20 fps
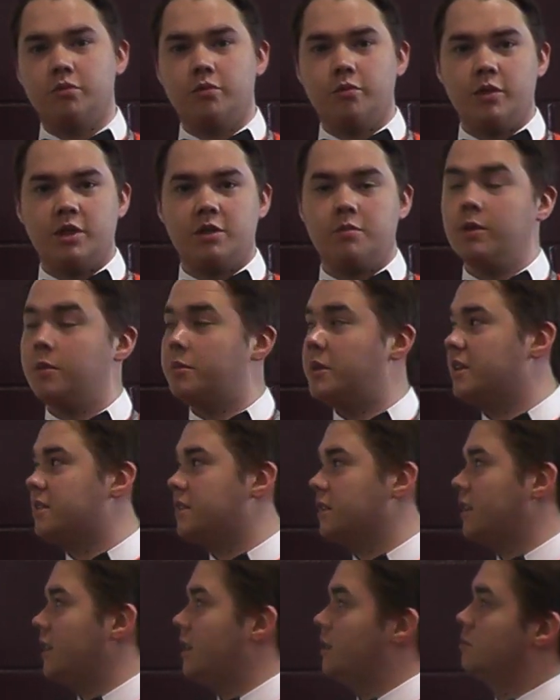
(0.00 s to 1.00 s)
which will
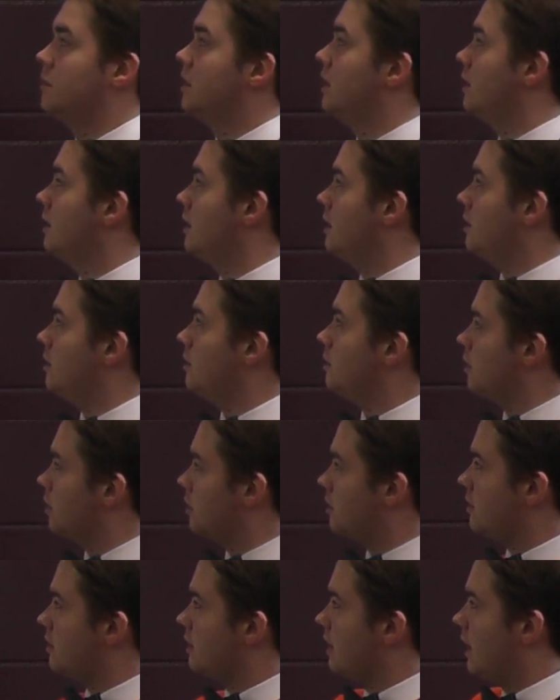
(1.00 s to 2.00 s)
basically
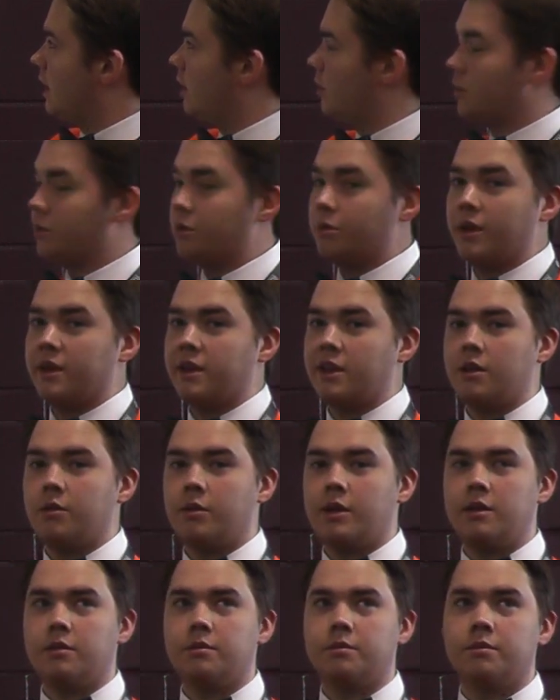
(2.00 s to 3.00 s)
not allow him to run
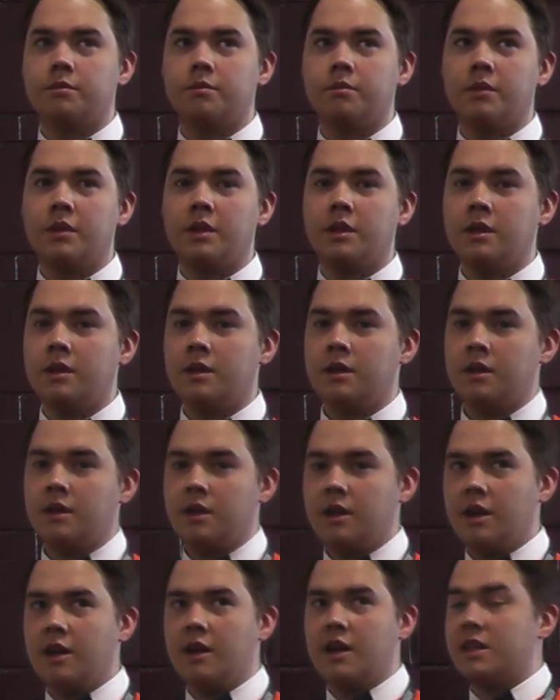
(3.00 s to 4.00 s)
anywhere.
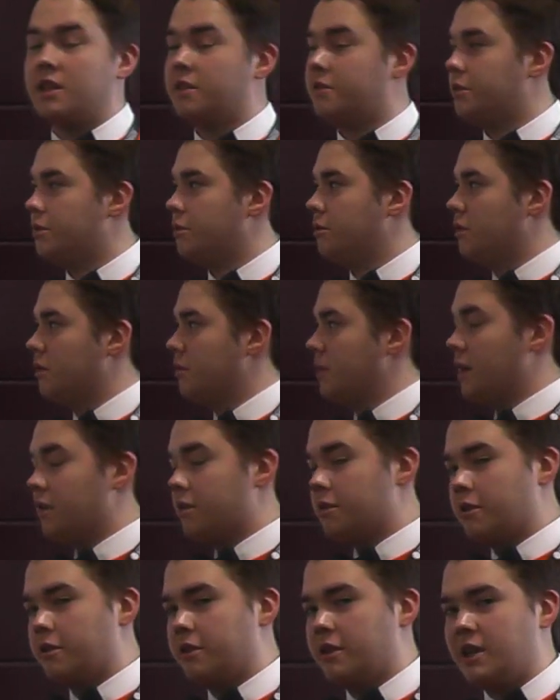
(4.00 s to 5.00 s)
And if you do the
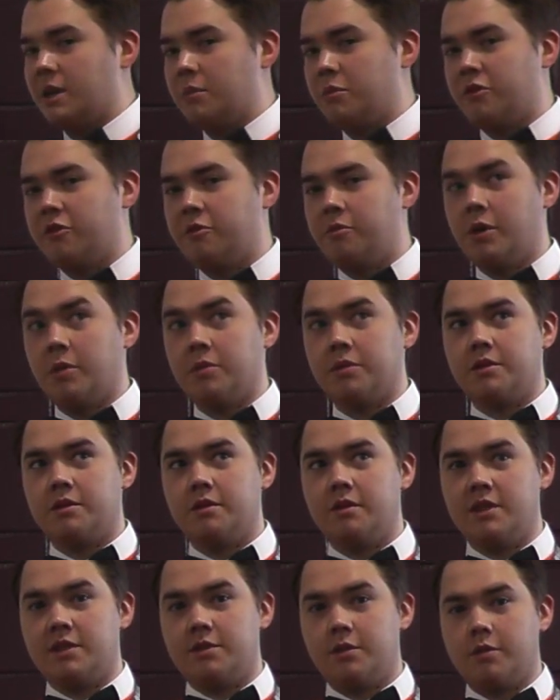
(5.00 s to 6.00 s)
math on the number of bombs
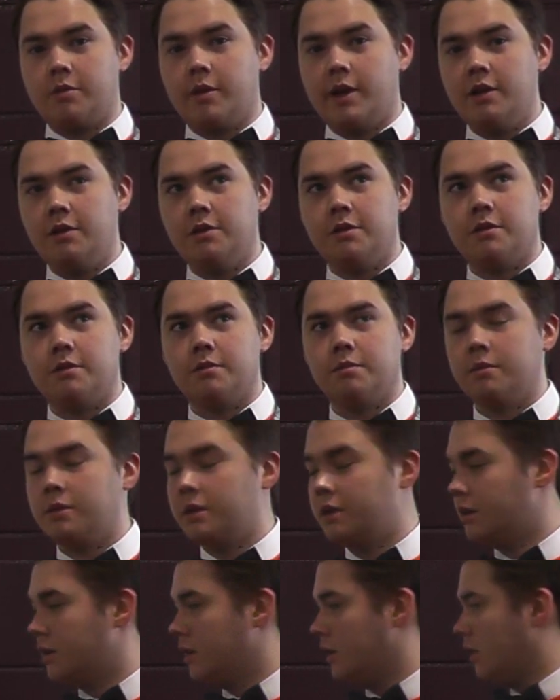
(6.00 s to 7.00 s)
this requires,
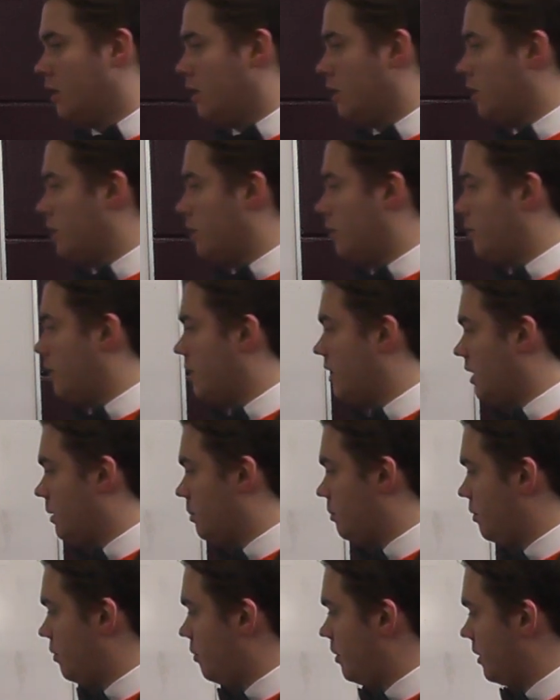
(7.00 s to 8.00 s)
you end
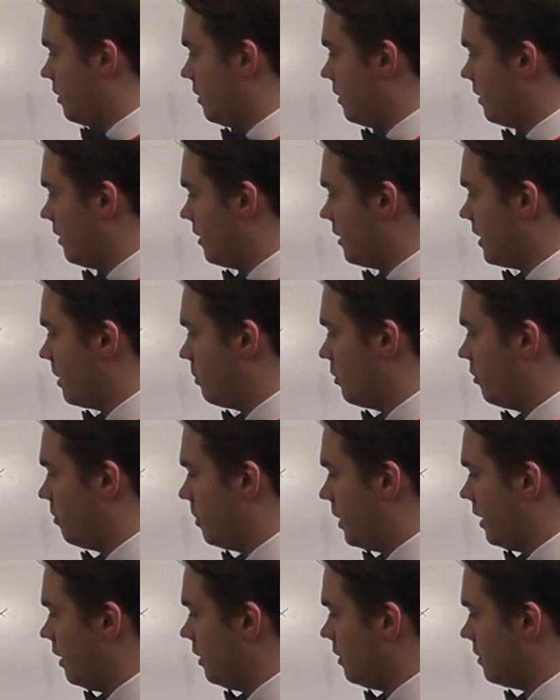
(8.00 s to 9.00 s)
up with the number of
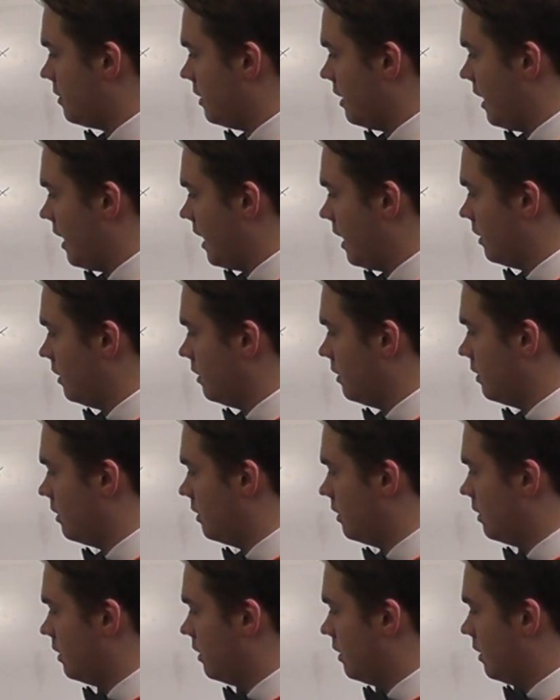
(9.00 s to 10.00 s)
pillars, n,
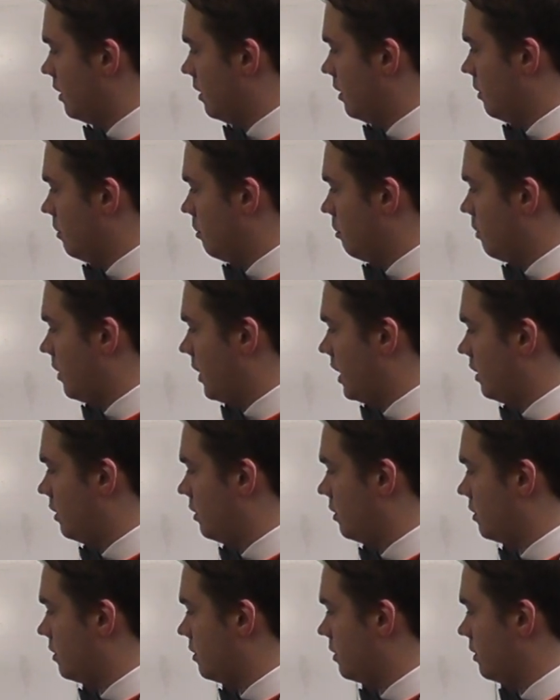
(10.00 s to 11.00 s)

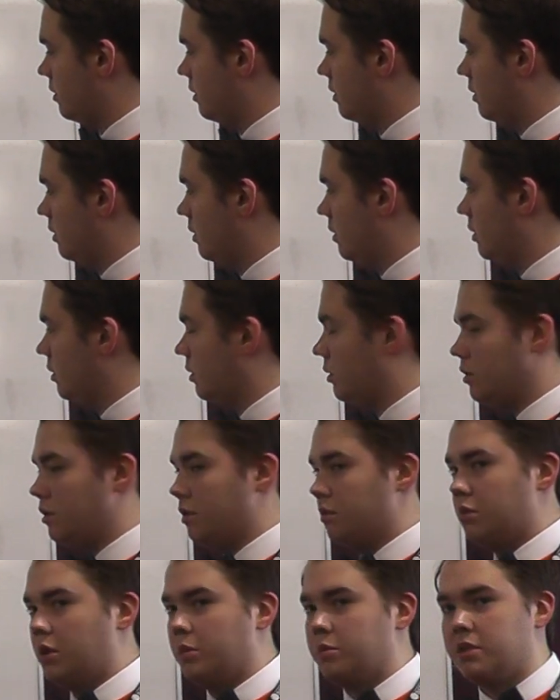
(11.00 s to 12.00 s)
minus
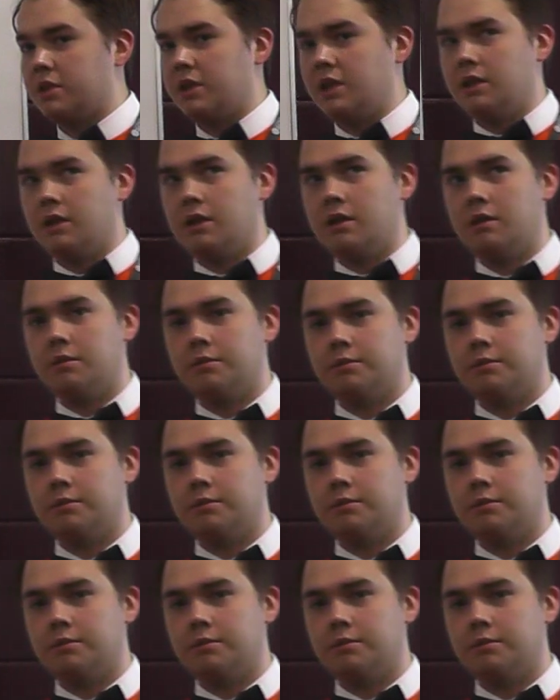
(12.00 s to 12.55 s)
2 bombs needed.